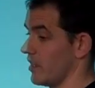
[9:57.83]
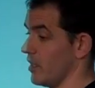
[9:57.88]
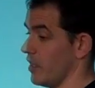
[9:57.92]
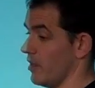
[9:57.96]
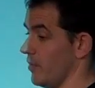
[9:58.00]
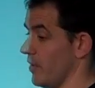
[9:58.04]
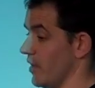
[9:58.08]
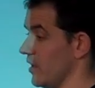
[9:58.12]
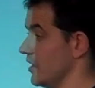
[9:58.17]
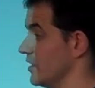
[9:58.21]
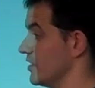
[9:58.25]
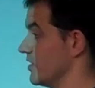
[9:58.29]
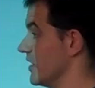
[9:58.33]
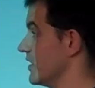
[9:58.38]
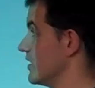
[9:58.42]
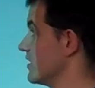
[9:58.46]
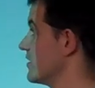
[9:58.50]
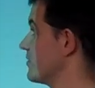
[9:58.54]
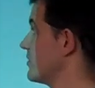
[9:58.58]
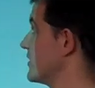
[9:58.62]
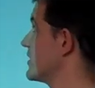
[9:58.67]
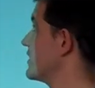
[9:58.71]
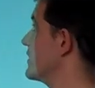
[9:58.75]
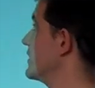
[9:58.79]
is carbohydrate, and
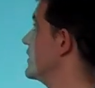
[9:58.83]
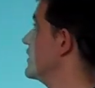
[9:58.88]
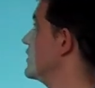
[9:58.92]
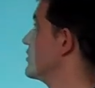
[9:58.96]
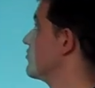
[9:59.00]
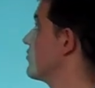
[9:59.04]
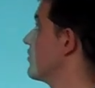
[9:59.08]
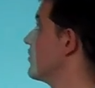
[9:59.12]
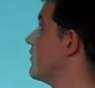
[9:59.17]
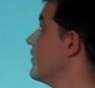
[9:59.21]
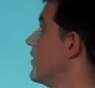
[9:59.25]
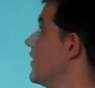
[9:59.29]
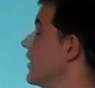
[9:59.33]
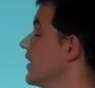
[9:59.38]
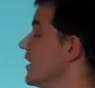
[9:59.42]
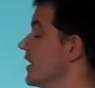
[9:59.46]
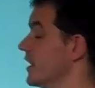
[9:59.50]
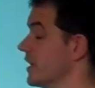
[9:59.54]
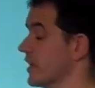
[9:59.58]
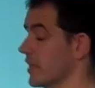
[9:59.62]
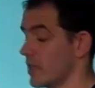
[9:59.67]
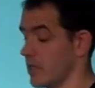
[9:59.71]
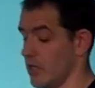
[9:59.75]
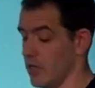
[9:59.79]
especially
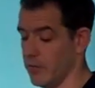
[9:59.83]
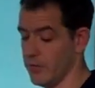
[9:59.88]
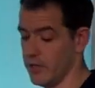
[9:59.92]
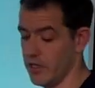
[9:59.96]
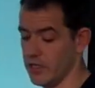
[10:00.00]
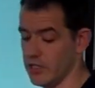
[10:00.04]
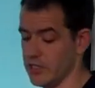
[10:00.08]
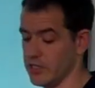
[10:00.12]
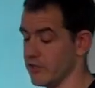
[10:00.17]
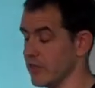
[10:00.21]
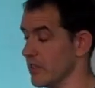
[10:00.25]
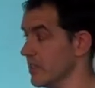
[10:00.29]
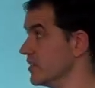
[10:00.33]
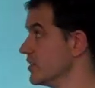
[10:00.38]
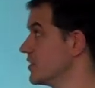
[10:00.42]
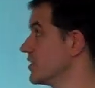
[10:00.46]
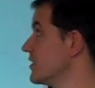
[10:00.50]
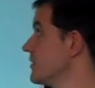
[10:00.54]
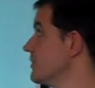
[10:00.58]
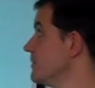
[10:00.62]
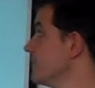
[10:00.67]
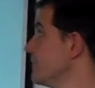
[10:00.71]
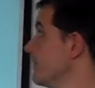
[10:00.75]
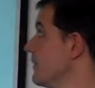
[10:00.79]
refined carbohydrates.
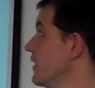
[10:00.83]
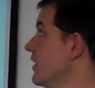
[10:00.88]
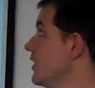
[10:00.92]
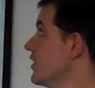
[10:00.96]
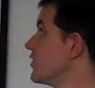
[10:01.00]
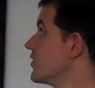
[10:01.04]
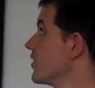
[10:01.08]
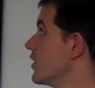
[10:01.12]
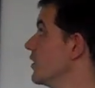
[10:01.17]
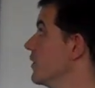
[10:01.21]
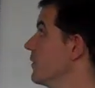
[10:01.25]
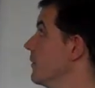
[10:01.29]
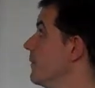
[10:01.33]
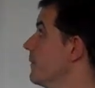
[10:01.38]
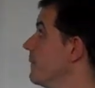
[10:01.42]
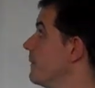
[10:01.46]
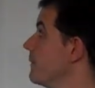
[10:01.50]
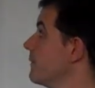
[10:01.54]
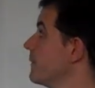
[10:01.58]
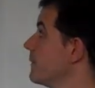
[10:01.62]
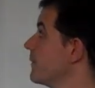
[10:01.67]
So